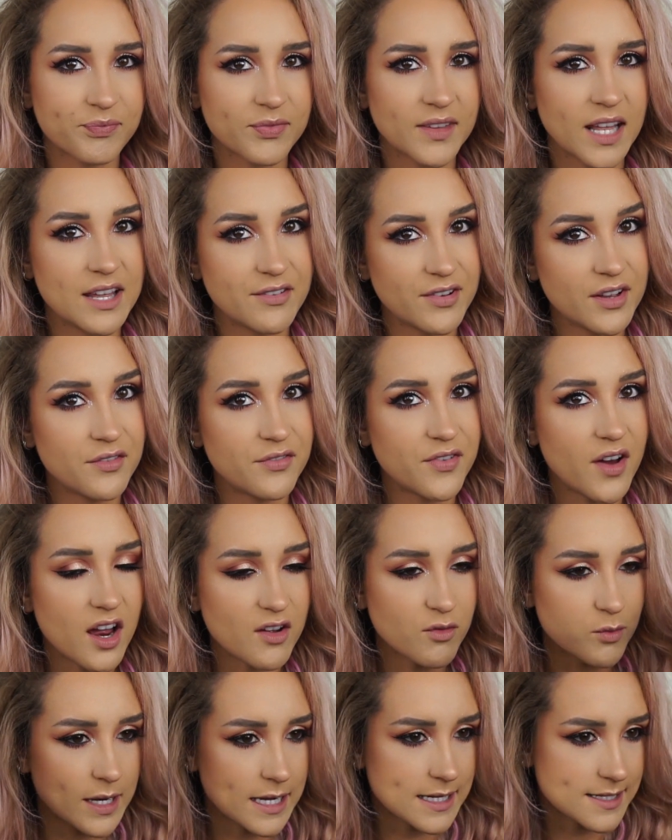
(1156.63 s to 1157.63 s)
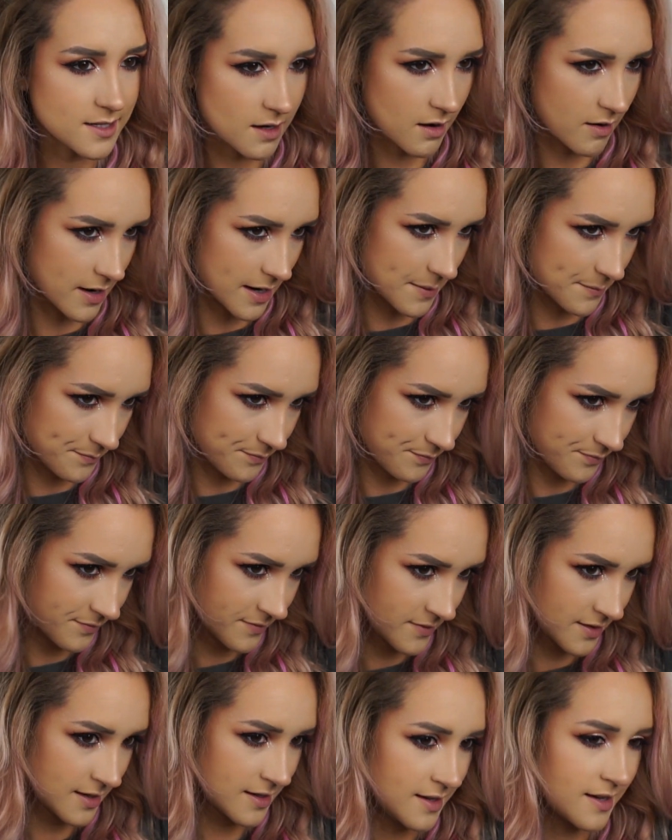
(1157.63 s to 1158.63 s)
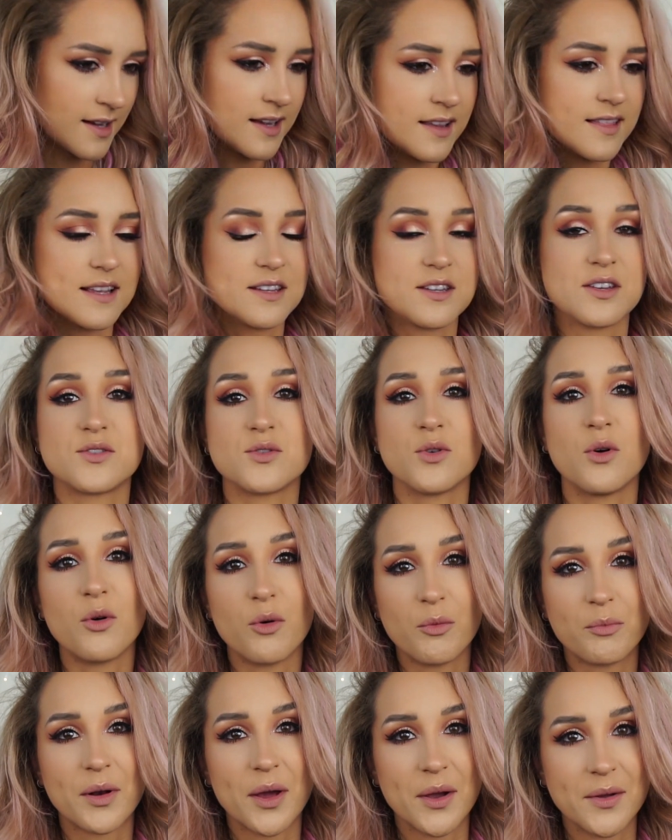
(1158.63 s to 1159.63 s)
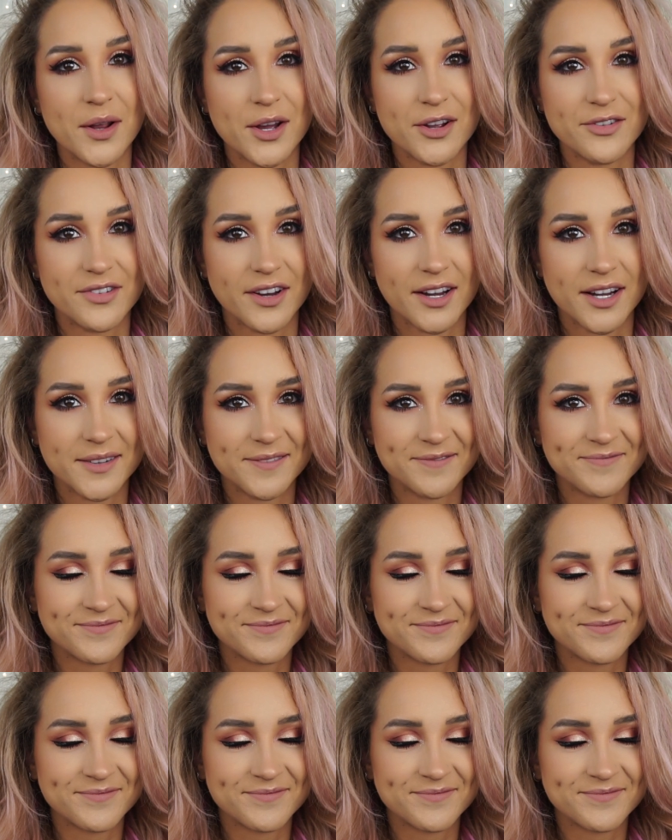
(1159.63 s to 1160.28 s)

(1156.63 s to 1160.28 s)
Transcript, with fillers: If in five weeks time this is not all blown over,